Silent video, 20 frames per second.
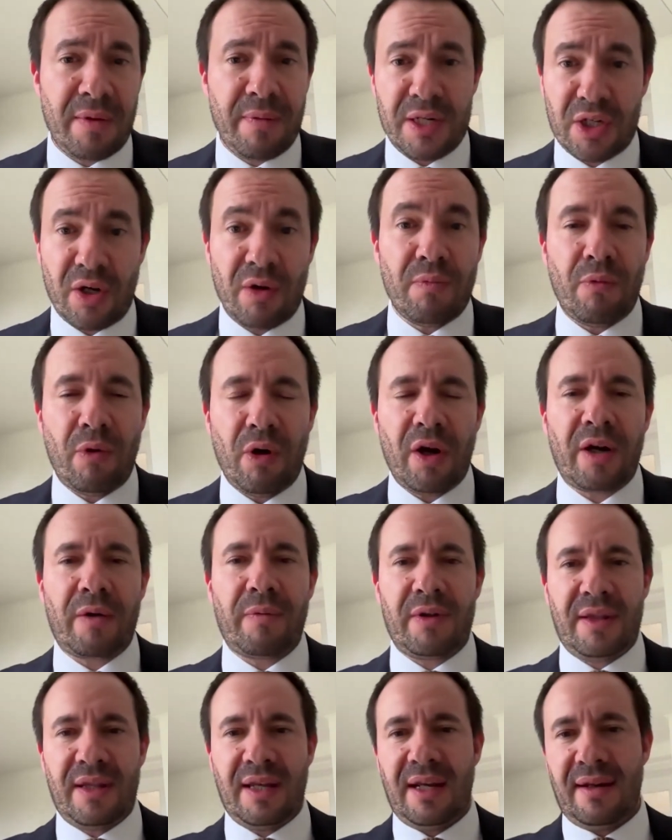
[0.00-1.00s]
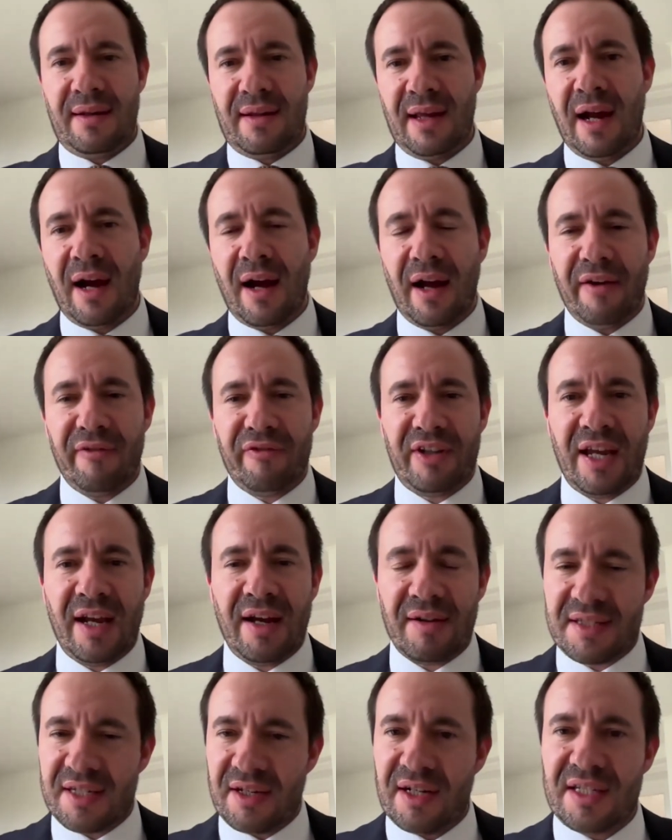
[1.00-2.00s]
We don't work with the, the AfD,
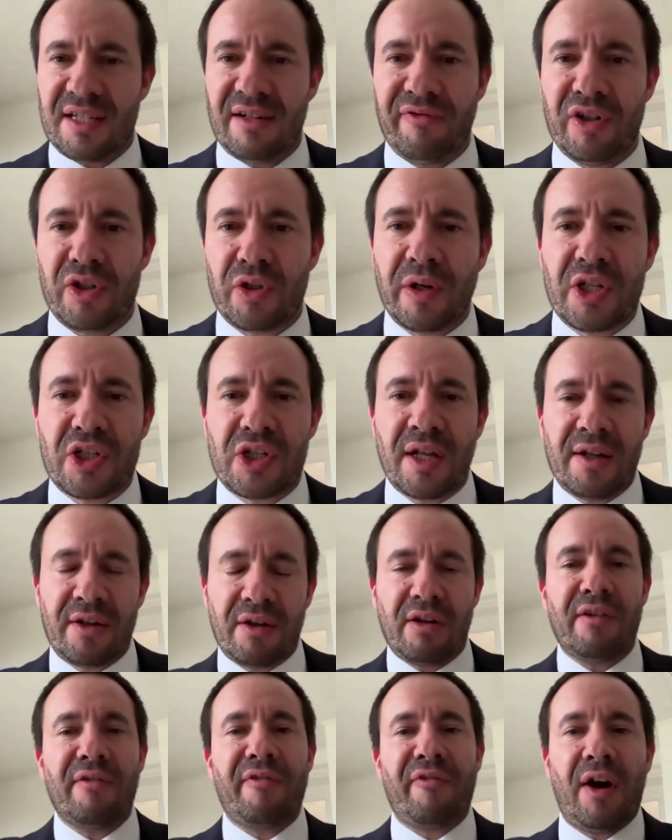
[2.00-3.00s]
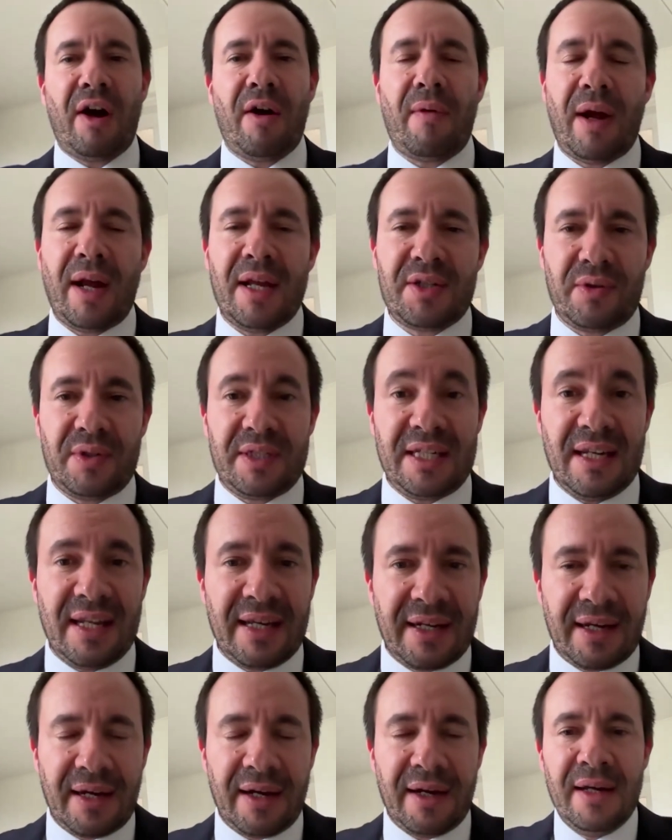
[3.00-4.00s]
Alternative for Deutschland on the far right, or Die
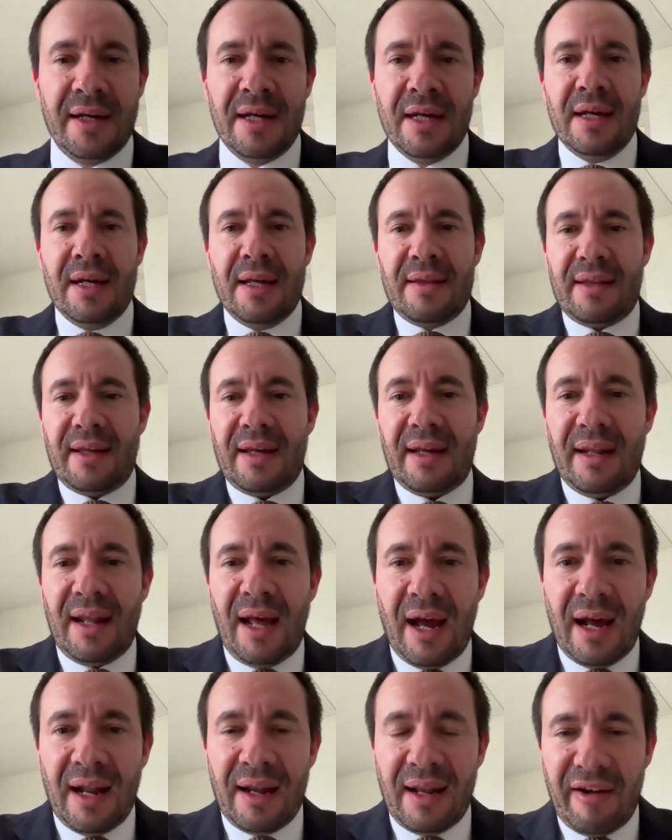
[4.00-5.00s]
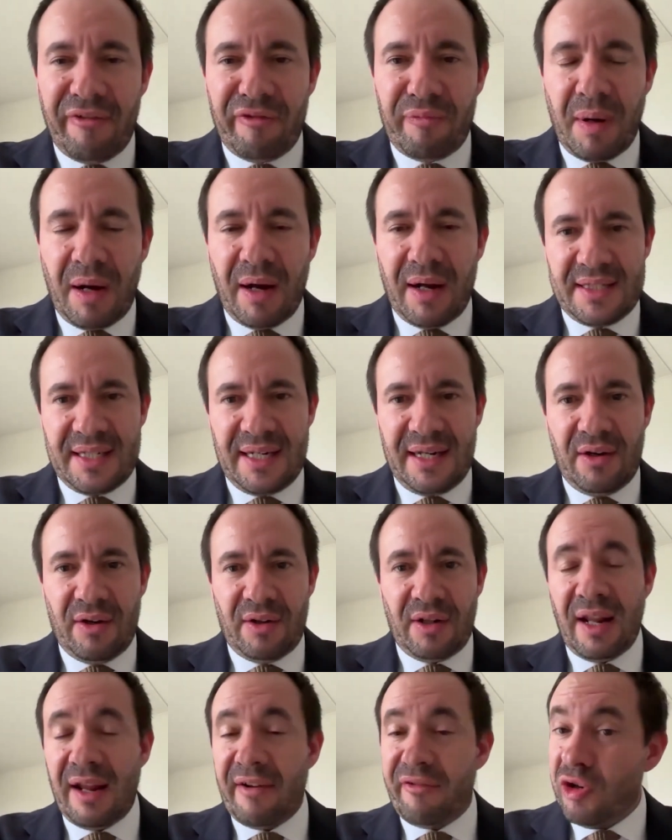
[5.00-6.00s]
Linke, the uh, left party
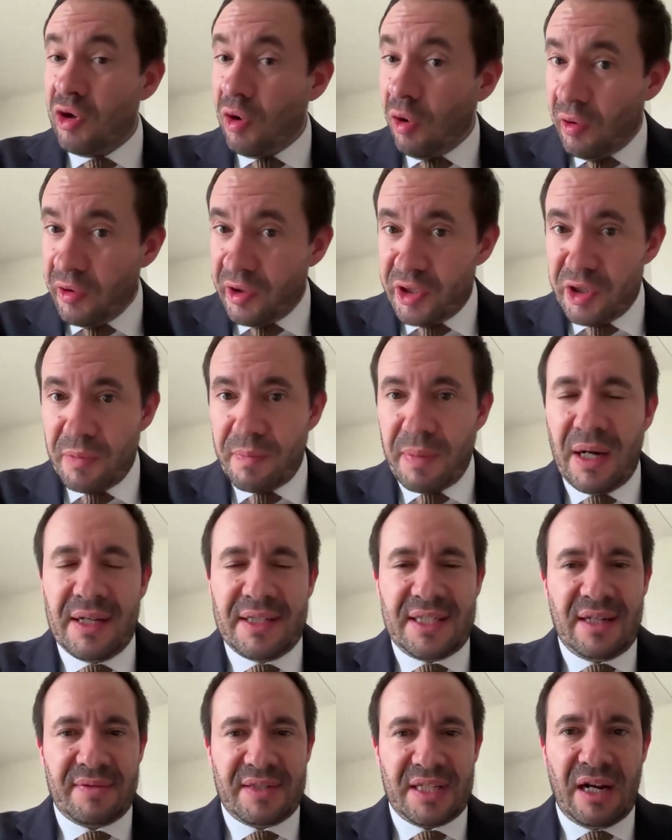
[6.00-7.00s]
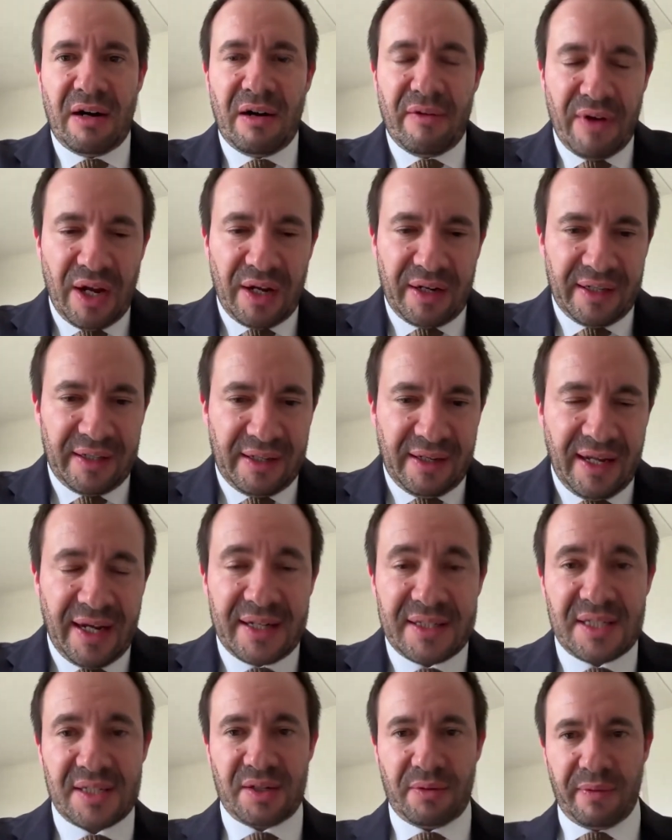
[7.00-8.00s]
on left, nor the new party of Sahra
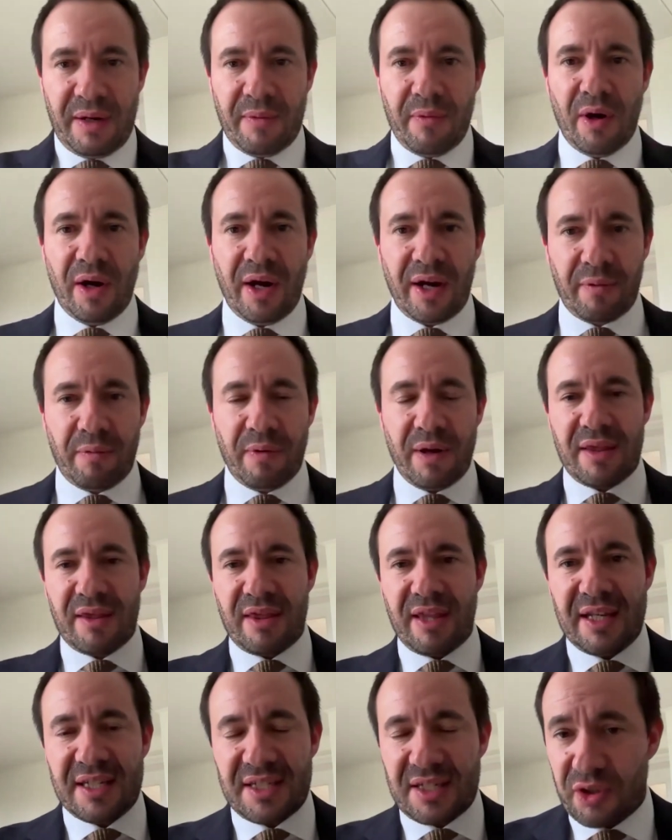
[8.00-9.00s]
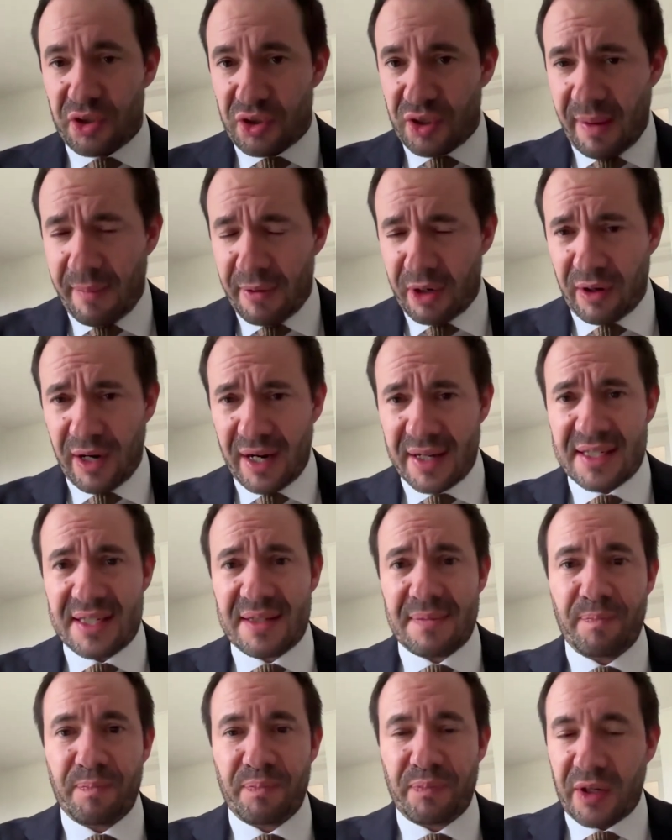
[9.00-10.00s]
Wagenknecht. So we work with the Social
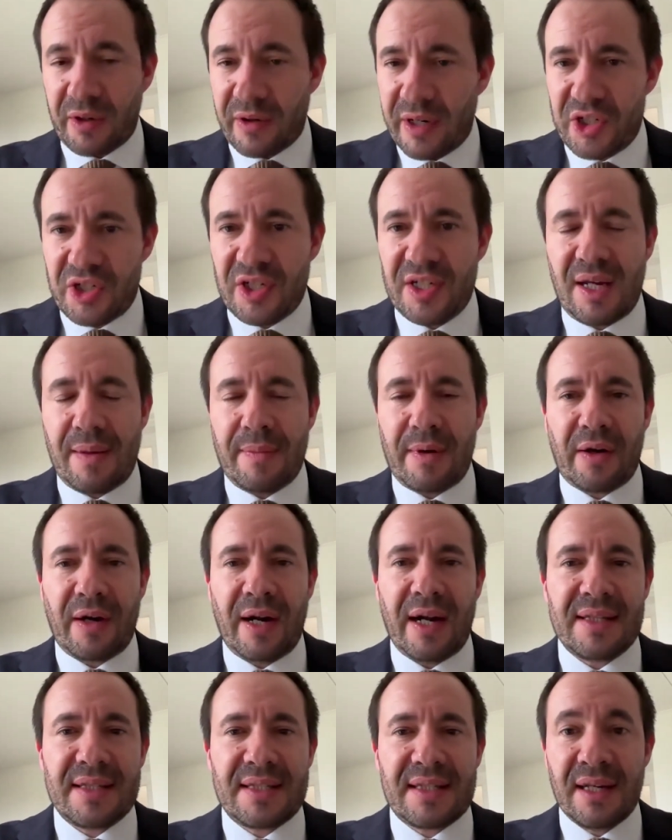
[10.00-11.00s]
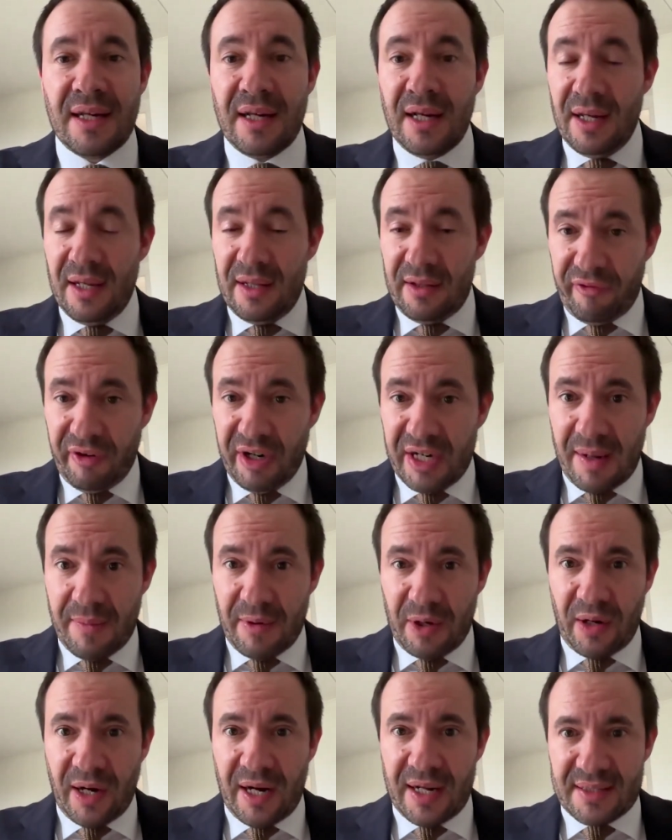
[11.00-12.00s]
Democrats, the Christian Democrats, Free
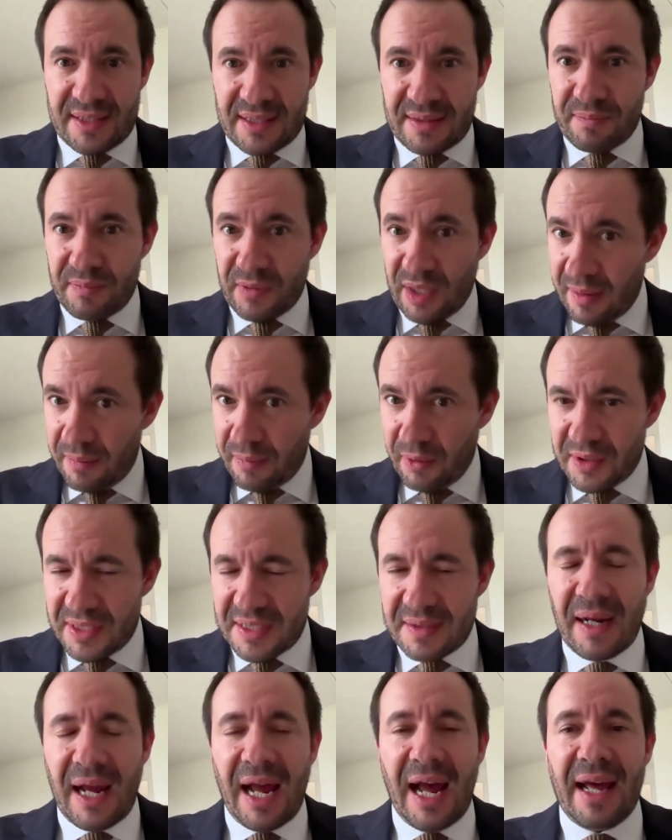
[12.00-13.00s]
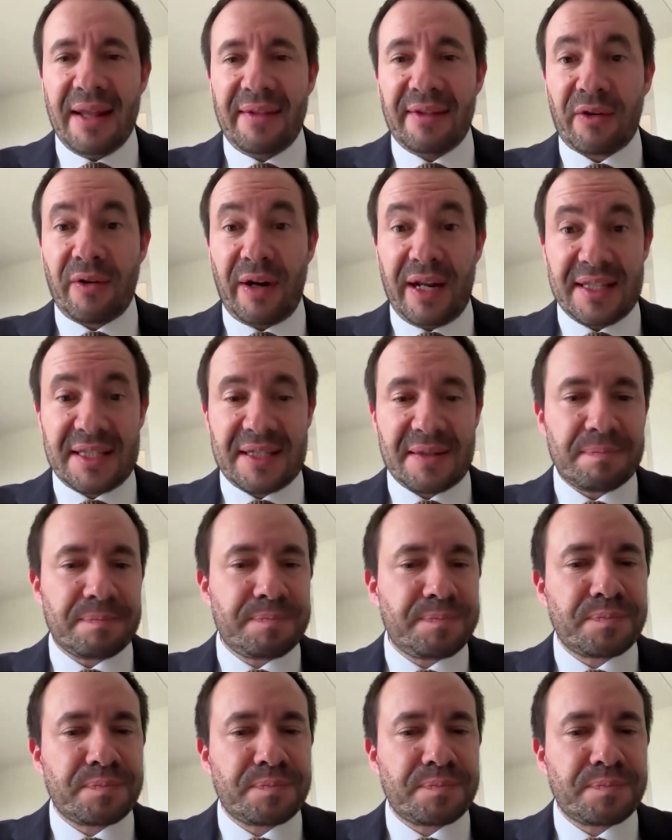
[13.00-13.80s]
Democrats, the Liberals, and the Greens.